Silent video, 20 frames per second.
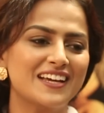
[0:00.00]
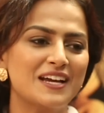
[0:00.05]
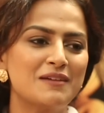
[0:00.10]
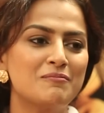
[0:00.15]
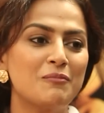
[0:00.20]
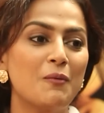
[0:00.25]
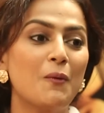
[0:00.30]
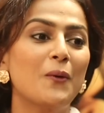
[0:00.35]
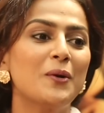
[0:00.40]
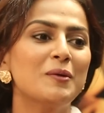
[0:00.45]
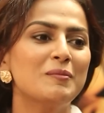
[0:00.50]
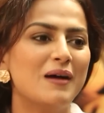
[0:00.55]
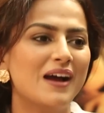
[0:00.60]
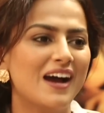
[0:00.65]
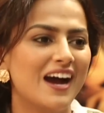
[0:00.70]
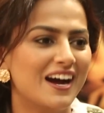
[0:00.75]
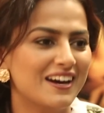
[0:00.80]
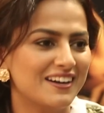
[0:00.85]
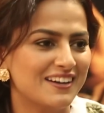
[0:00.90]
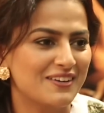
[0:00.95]
Like, I poured my
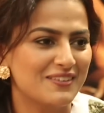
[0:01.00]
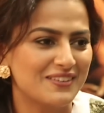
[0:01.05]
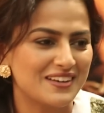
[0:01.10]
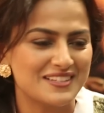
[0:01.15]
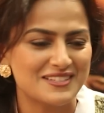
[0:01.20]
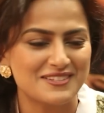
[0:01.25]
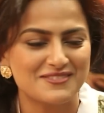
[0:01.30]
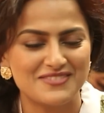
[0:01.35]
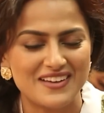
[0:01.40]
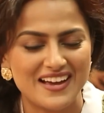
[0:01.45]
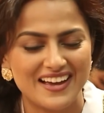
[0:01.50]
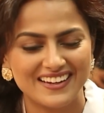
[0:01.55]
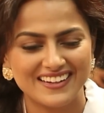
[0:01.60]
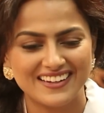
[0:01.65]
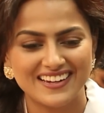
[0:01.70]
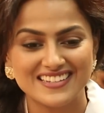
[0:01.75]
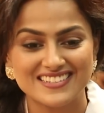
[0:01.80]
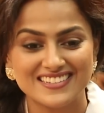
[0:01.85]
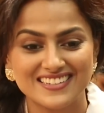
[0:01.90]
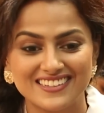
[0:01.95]
heart out as a fan
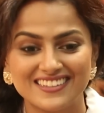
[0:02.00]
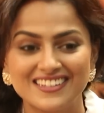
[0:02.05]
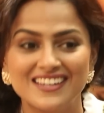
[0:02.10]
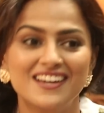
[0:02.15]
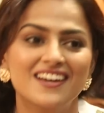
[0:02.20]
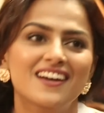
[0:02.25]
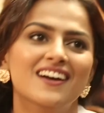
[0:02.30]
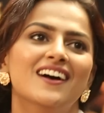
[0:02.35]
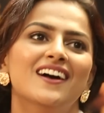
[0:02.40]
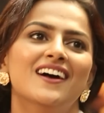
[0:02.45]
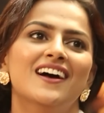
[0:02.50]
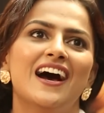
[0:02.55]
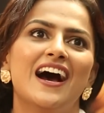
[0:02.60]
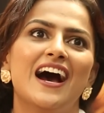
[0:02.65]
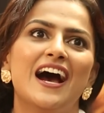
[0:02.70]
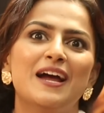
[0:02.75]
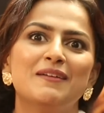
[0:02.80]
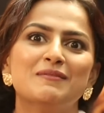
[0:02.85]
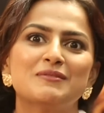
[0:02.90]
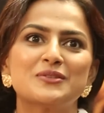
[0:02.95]
and I said,
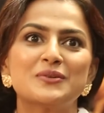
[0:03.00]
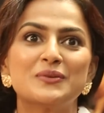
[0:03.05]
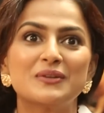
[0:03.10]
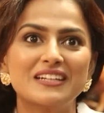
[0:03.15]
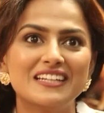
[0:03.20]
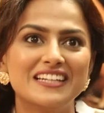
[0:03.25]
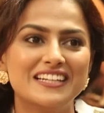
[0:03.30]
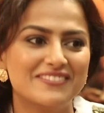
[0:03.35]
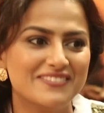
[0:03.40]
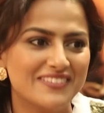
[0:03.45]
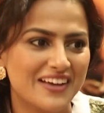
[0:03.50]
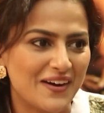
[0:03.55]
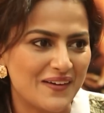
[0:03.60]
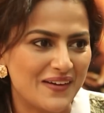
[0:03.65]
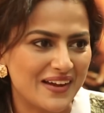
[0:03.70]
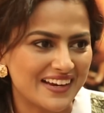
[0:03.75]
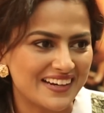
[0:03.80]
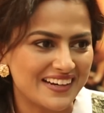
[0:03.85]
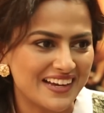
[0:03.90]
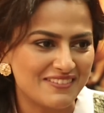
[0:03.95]
I'm so relieved now
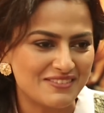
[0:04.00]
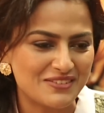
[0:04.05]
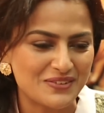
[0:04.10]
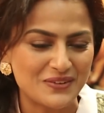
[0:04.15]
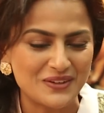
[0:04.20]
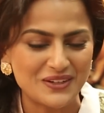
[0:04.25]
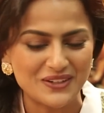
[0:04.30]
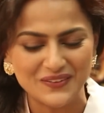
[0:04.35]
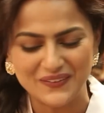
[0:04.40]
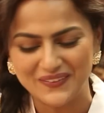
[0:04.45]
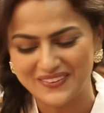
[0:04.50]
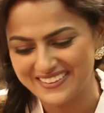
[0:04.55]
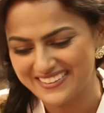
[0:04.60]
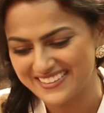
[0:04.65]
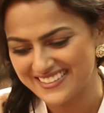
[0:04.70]
I've told you all